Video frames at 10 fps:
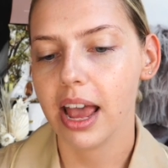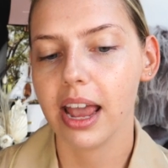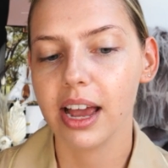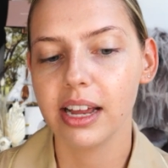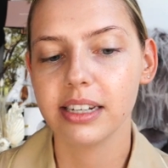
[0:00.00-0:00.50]

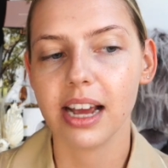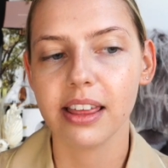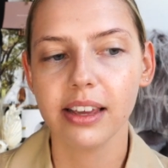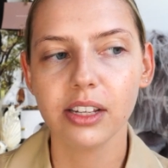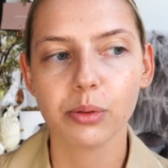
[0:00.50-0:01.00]
And I
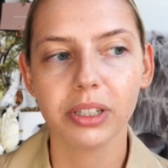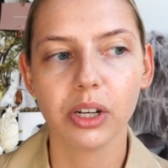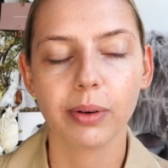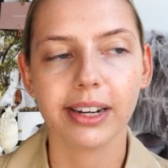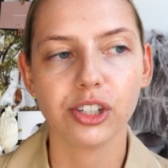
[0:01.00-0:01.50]
think it's really
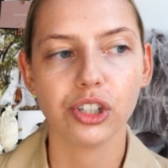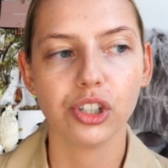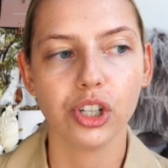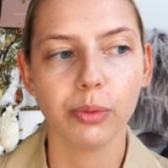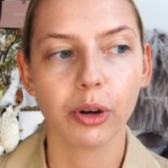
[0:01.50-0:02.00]
great
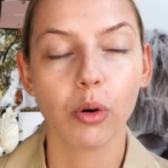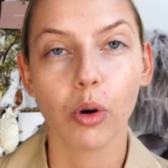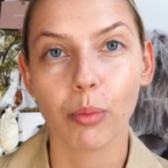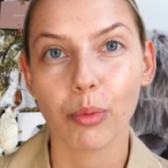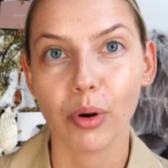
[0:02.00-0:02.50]
to
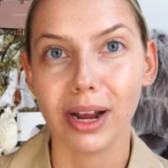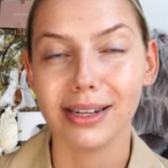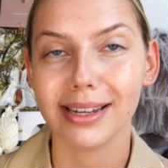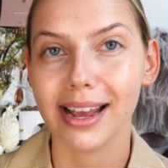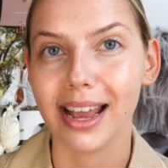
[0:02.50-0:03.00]

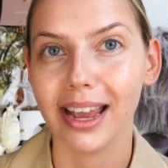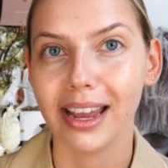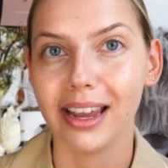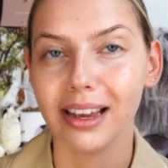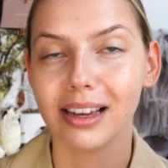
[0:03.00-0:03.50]
incorporate
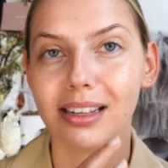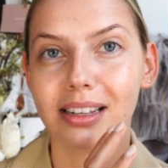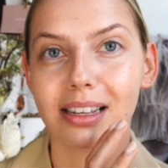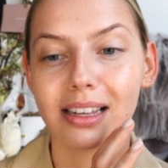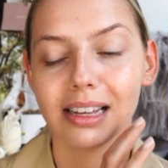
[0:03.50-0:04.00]
a
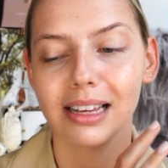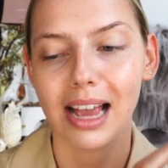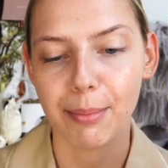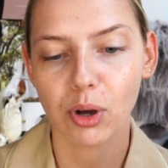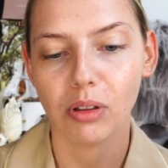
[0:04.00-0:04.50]

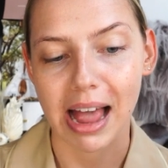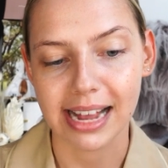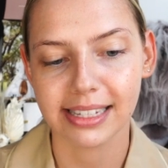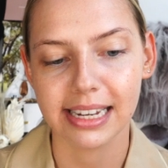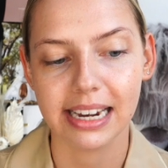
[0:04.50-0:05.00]
chemical
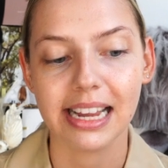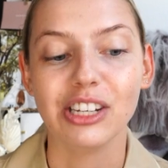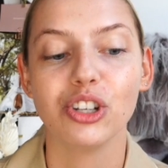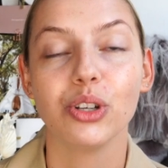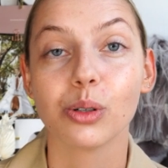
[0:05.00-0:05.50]
acid
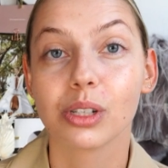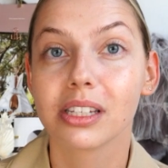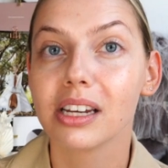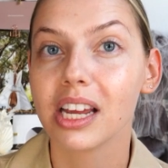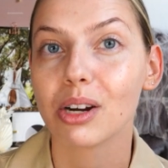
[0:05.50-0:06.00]
into your
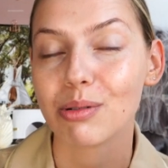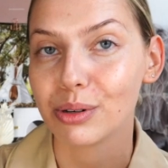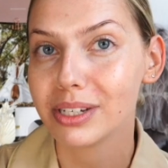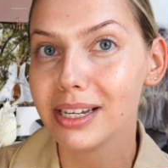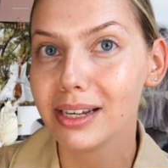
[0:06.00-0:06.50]
skincare
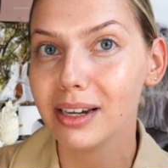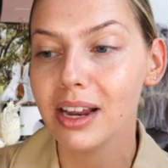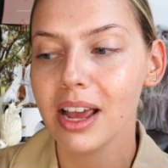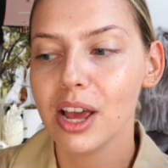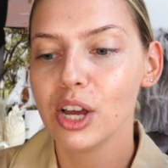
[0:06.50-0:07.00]
routine
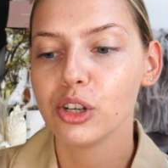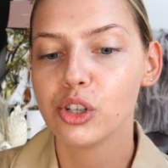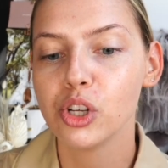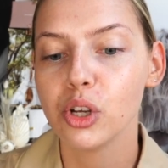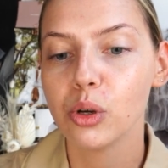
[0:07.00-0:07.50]

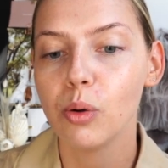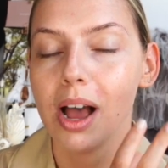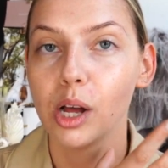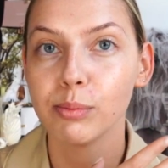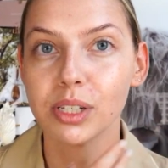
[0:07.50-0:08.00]
to
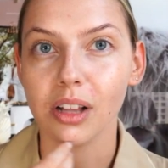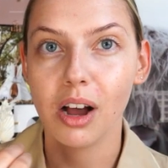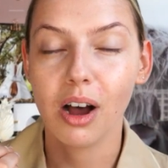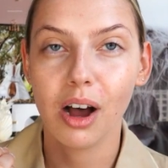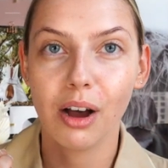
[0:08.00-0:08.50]
help
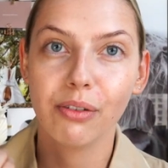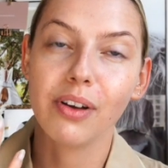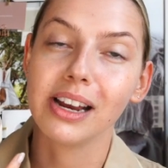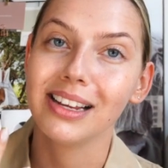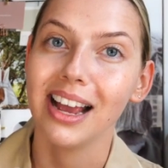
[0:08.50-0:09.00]
slough off
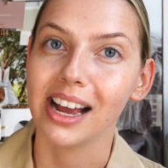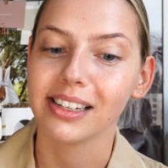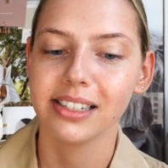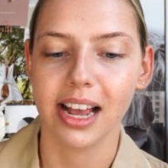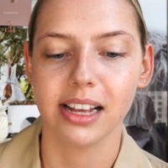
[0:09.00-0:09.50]
any
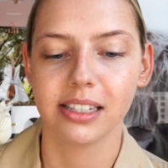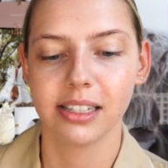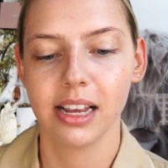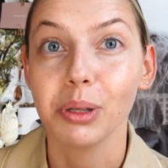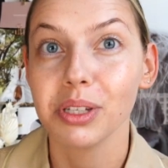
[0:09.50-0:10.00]

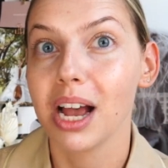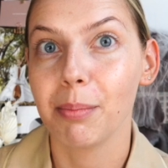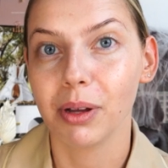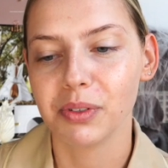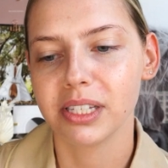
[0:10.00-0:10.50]
excess built
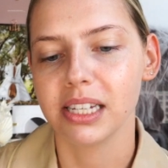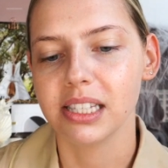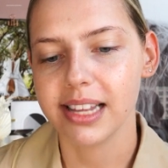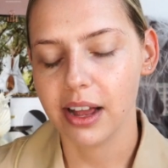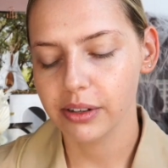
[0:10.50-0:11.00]
up of skin
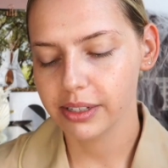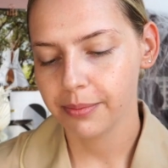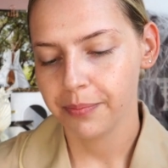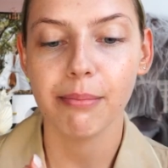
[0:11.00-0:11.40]
cells.